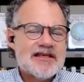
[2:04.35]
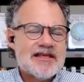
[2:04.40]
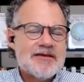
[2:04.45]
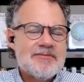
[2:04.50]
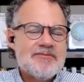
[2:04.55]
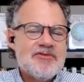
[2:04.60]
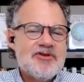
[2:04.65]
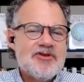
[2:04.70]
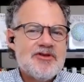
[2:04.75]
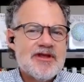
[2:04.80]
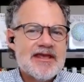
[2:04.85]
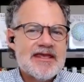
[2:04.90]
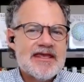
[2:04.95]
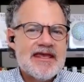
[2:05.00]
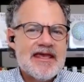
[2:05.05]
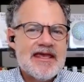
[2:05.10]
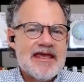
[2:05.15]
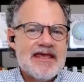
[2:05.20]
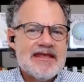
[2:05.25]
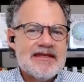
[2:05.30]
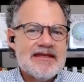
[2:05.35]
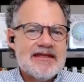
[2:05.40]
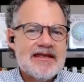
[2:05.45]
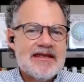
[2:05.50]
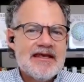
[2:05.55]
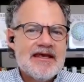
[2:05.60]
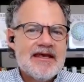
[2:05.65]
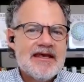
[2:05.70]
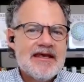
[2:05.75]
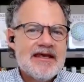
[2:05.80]
communicate
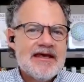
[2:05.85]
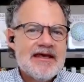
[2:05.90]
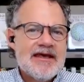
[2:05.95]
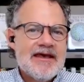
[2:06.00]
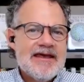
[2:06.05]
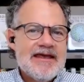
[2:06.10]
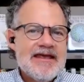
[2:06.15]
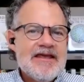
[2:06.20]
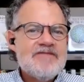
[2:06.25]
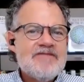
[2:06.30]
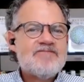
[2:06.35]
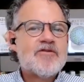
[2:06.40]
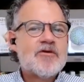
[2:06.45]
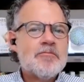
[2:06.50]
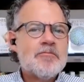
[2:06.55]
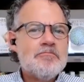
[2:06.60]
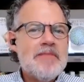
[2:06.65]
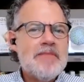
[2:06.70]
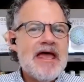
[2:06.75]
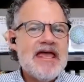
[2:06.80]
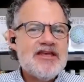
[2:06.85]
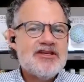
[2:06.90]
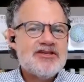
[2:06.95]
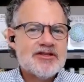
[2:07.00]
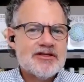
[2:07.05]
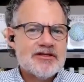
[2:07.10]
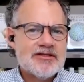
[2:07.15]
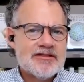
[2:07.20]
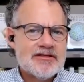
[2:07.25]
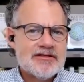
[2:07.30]

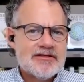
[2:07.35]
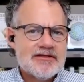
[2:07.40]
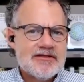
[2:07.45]
information,